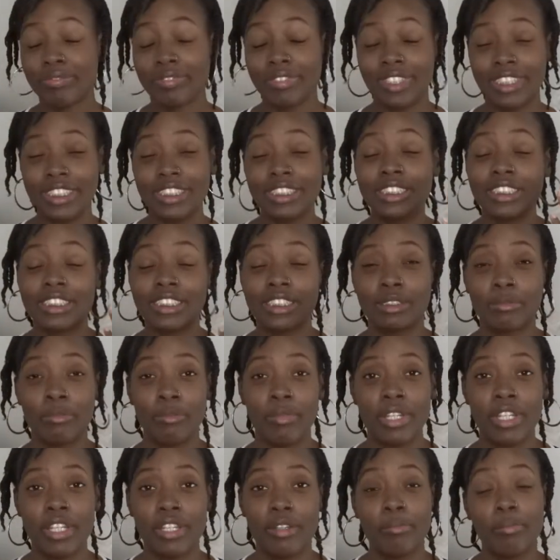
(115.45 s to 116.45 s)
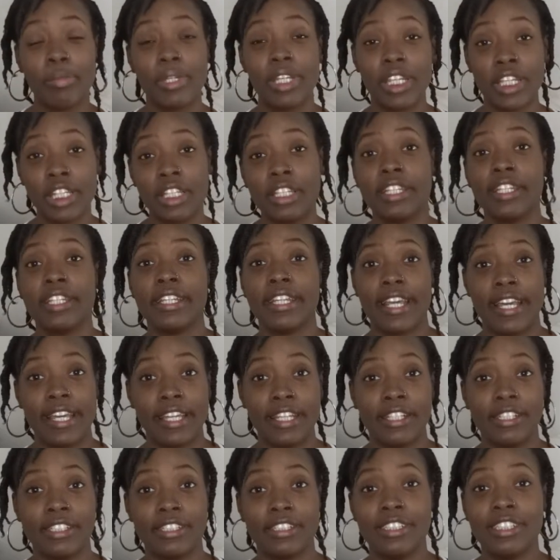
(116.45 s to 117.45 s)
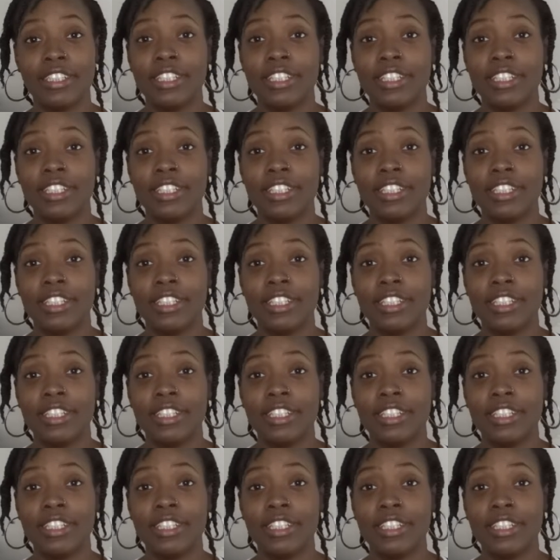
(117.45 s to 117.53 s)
This is just me being in denial.